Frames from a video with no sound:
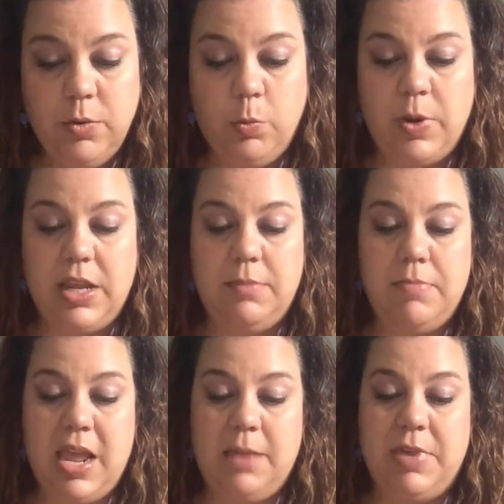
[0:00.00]
We
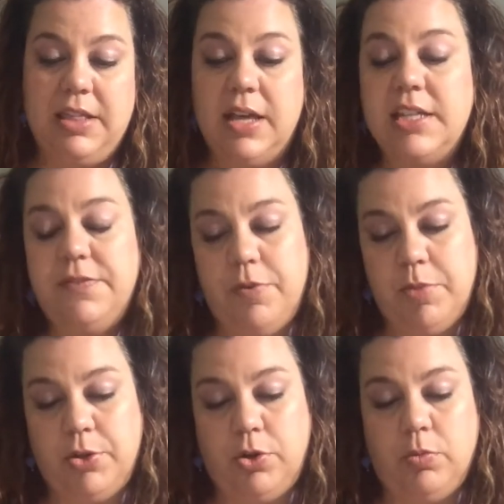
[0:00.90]
may be less
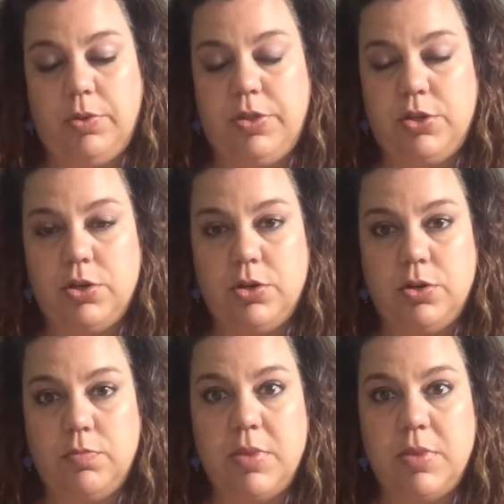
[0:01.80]
familiar with the term